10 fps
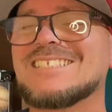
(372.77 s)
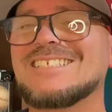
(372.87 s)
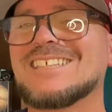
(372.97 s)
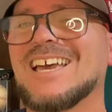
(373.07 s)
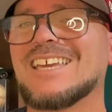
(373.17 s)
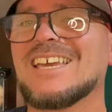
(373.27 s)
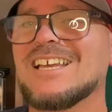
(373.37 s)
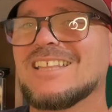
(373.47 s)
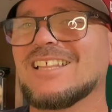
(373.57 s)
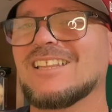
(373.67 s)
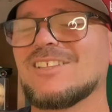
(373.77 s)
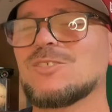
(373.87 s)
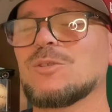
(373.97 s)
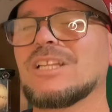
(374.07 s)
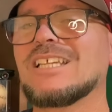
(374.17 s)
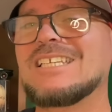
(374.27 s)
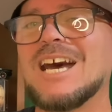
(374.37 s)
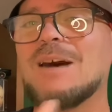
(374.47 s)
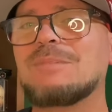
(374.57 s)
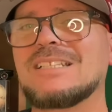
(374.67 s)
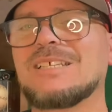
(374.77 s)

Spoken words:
and he's like, they're doing the Lindy Hop, and